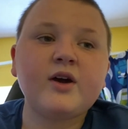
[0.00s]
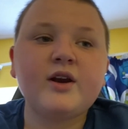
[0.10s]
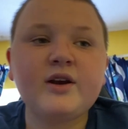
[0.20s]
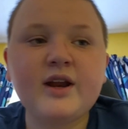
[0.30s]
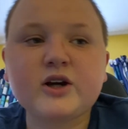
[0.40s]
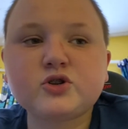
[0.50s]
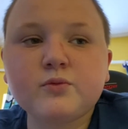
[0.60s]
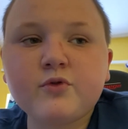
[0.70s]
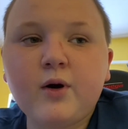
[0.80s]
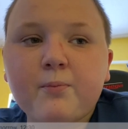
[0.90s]
Next
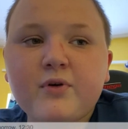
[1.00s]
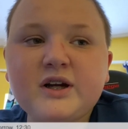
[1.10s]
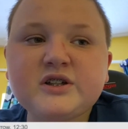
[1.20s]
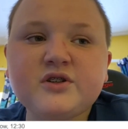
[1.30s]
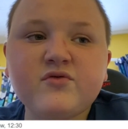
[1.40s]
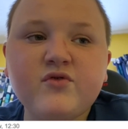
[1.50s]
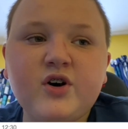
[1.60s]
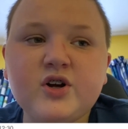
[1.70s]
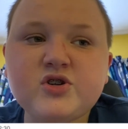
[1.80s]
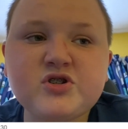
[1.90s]
up, we've got Preston
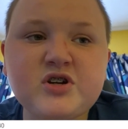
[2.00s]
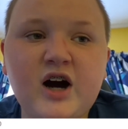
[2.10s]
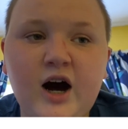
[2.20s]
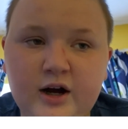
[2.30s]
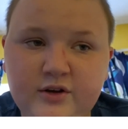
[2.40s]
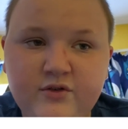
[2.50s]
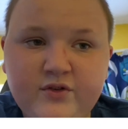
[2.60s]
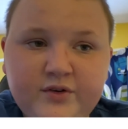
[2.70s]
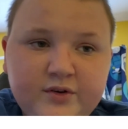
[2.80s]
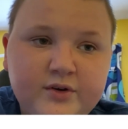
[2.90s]
versus Cardiff.
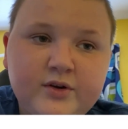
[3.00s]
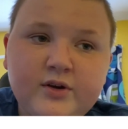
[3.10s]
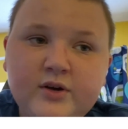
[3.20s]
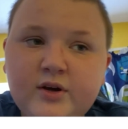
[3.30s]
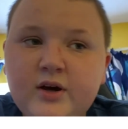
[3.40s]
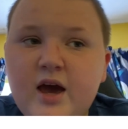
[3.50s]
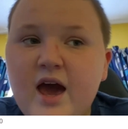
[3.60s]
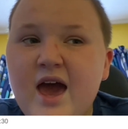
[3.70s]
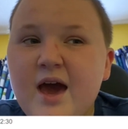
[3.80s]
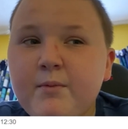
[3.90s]

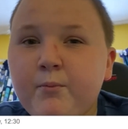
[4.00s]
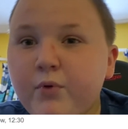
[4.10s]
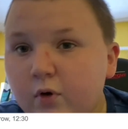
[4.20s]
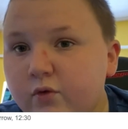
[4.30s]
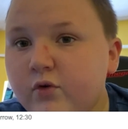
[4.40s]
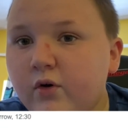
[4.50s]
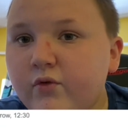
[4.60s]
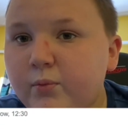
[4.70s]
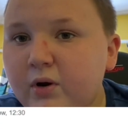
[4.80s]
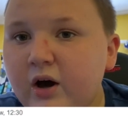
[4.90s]
Both going
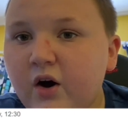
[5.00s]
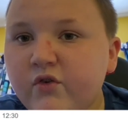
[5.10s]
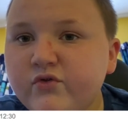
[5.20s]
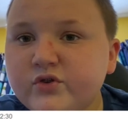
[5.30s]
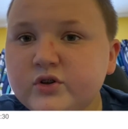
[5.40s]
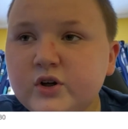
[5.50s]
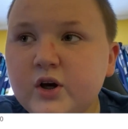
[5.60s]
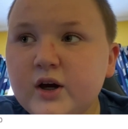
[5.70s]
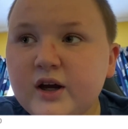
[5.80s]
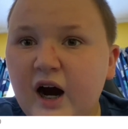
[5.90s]
for playoffs.
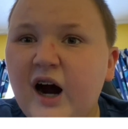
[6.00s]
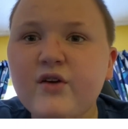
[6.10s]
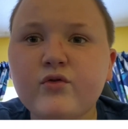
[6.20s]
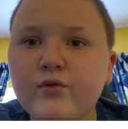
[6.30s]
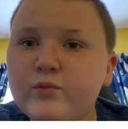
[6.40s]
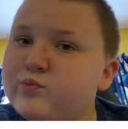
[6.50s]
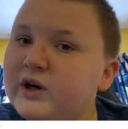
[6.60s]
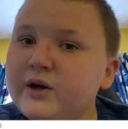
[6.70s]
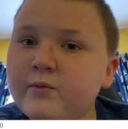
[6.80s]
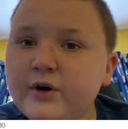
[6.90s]
Cardiff with a
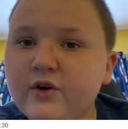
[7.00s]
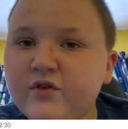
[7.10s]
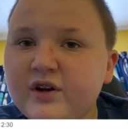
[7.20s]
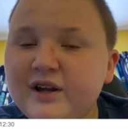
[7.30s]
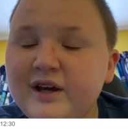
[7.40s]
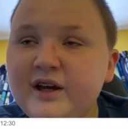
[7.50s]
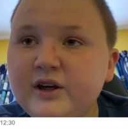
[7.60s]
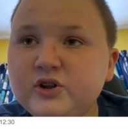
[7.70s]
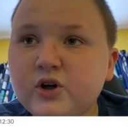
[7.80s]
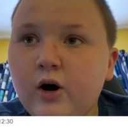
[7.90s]
brilliant win over
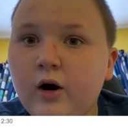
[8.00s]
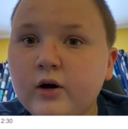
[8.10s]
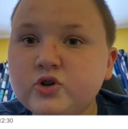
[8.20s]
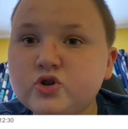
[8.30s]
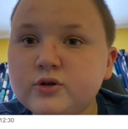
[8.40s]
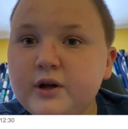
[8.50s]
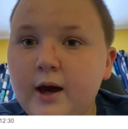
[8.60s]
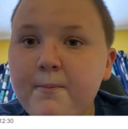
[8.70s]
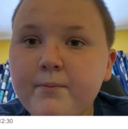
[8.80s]
Leeds on Sunday.